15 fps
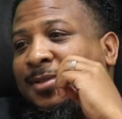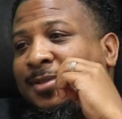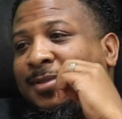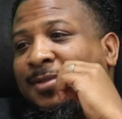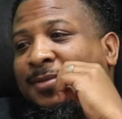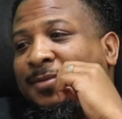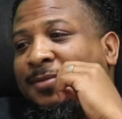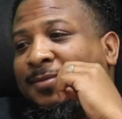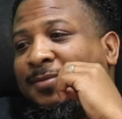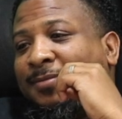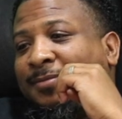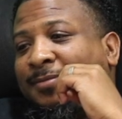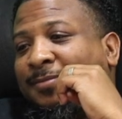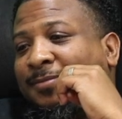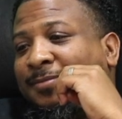
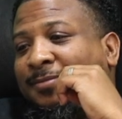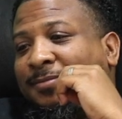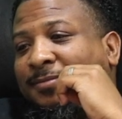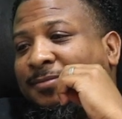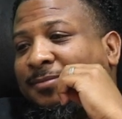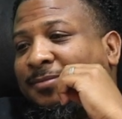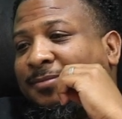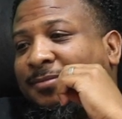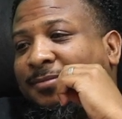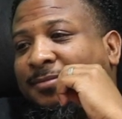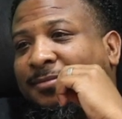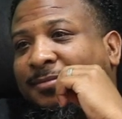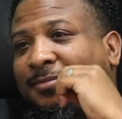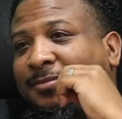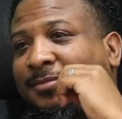
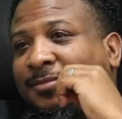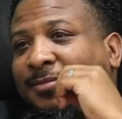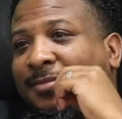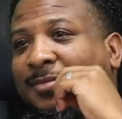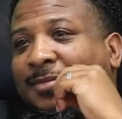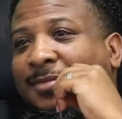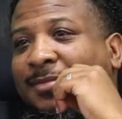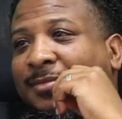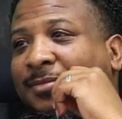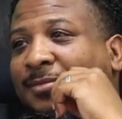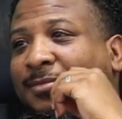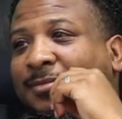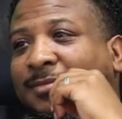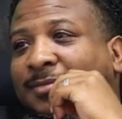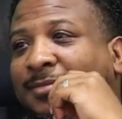
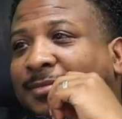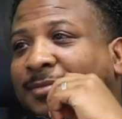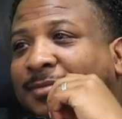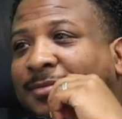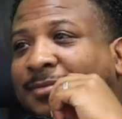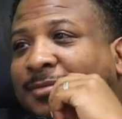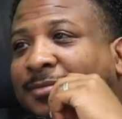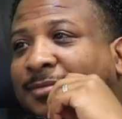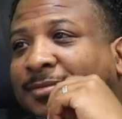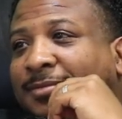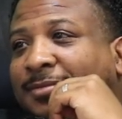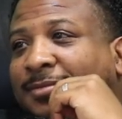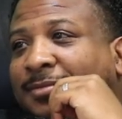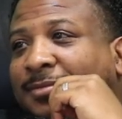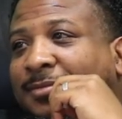
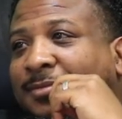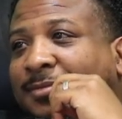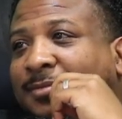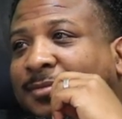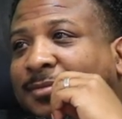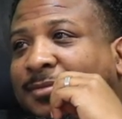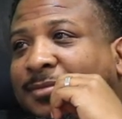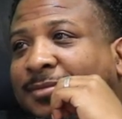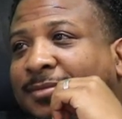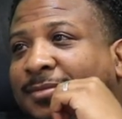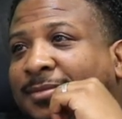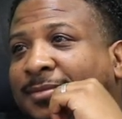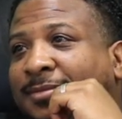The person shown says nothing.